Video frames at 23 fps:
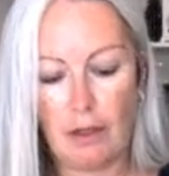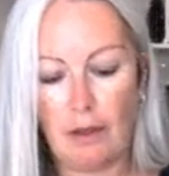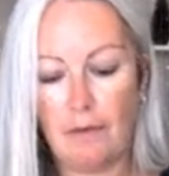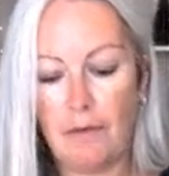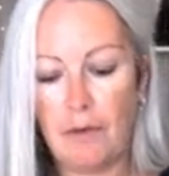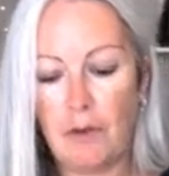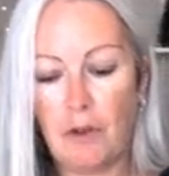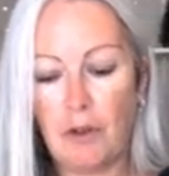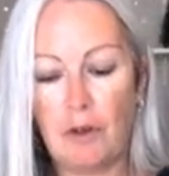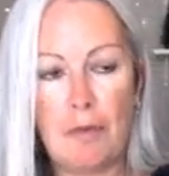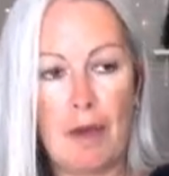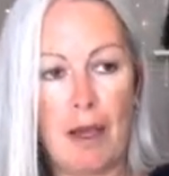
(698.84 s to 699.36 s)
if
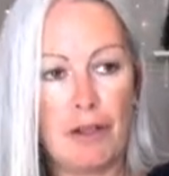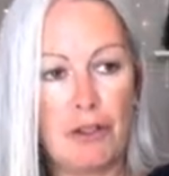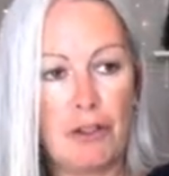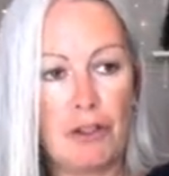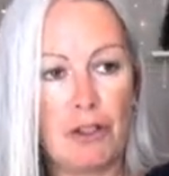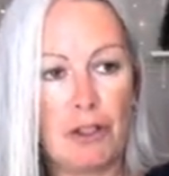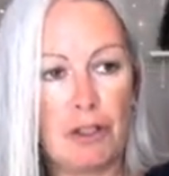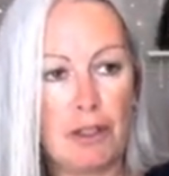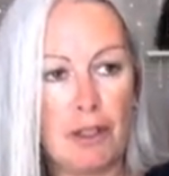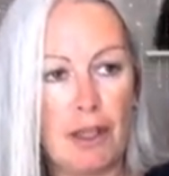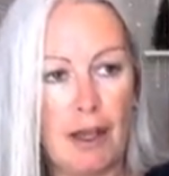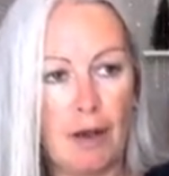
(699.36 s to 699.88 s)
you
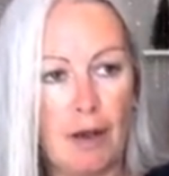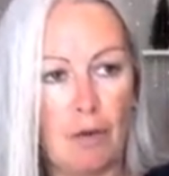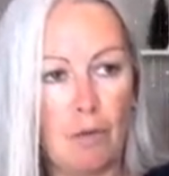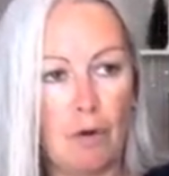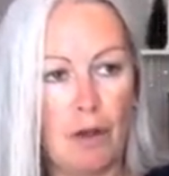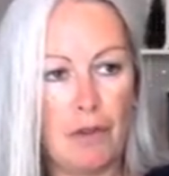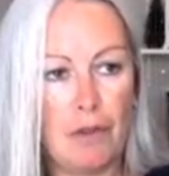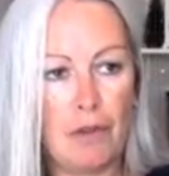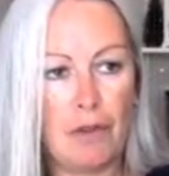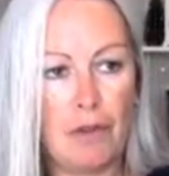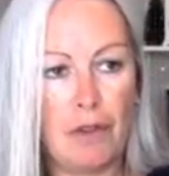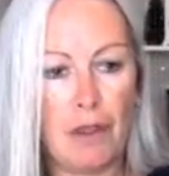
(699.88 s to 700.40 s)
imagine that
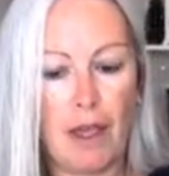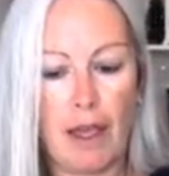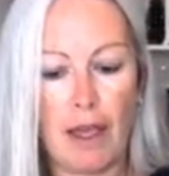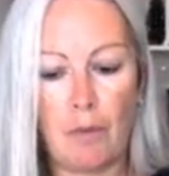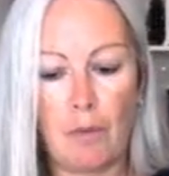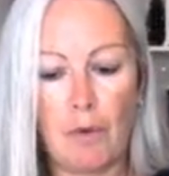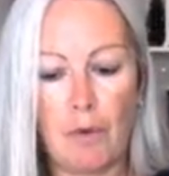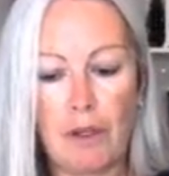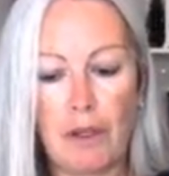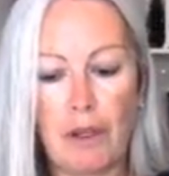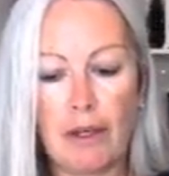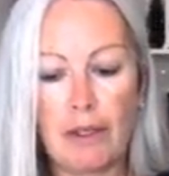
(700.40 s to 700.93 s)
one there,
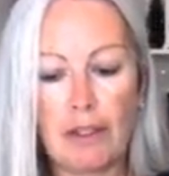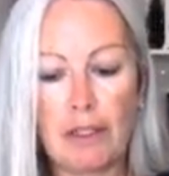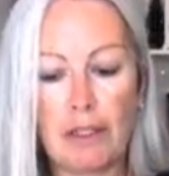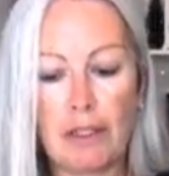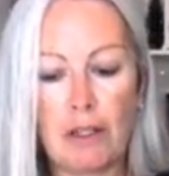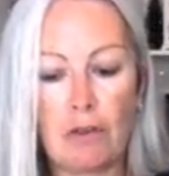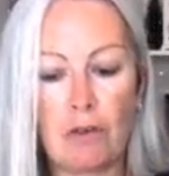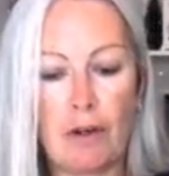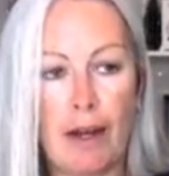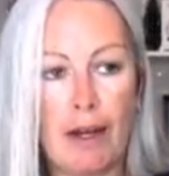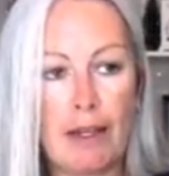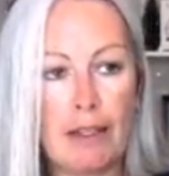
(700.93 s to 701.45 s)
we're going to
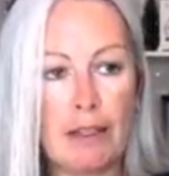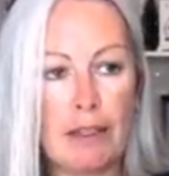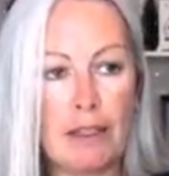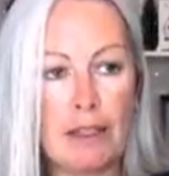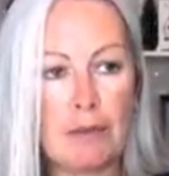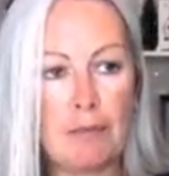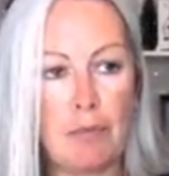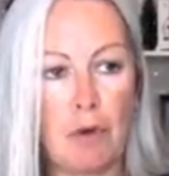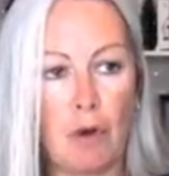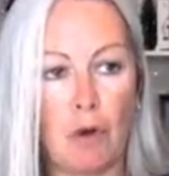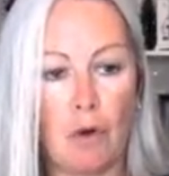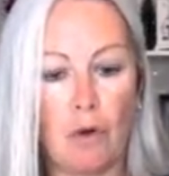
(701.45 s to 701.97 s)
create this
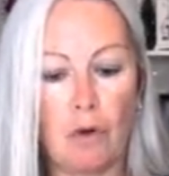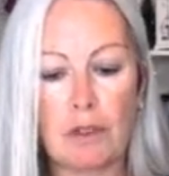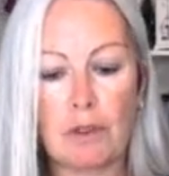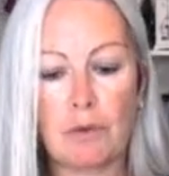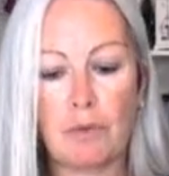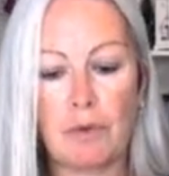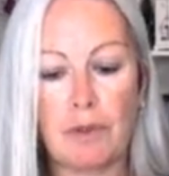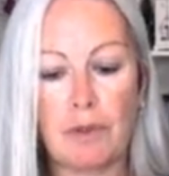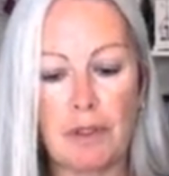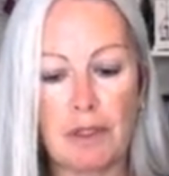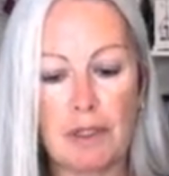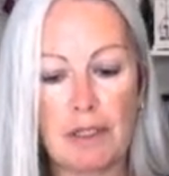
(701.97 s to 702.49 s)
box
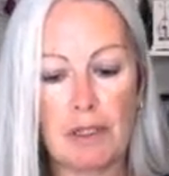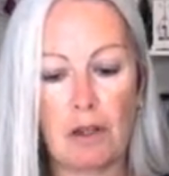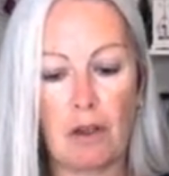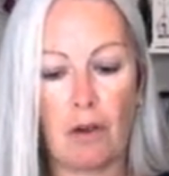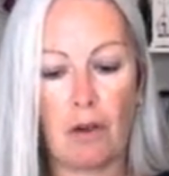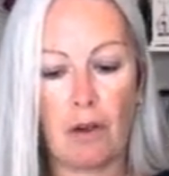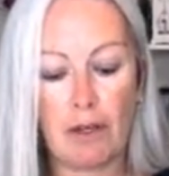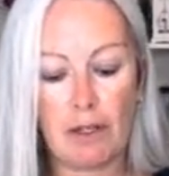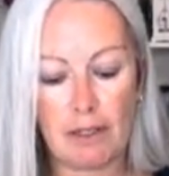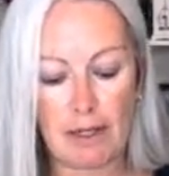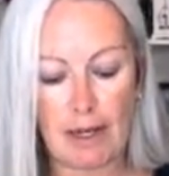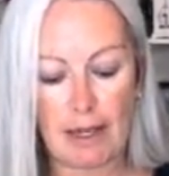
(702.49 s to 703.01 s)
with the
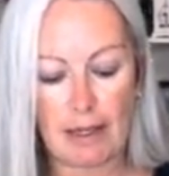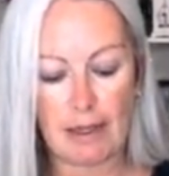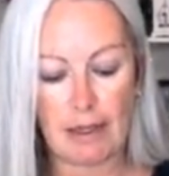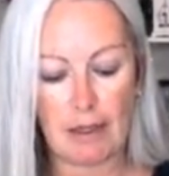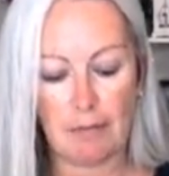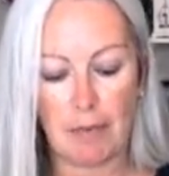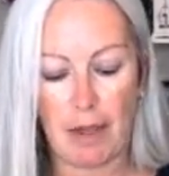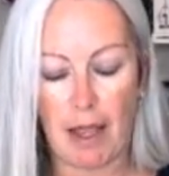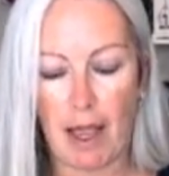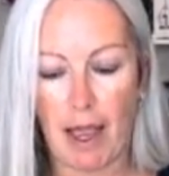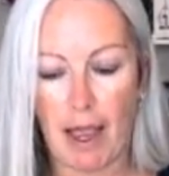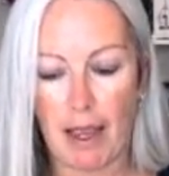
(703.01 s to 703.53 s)
sides and the
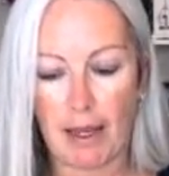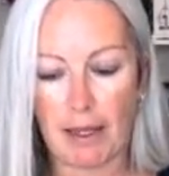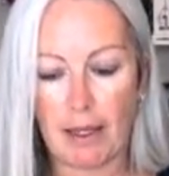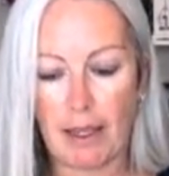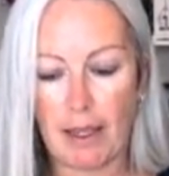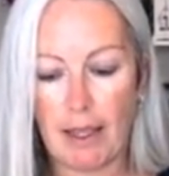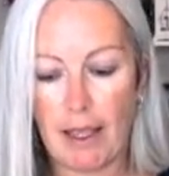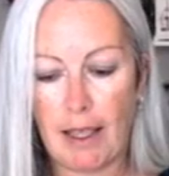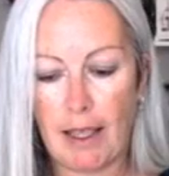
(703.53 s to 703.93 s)
back.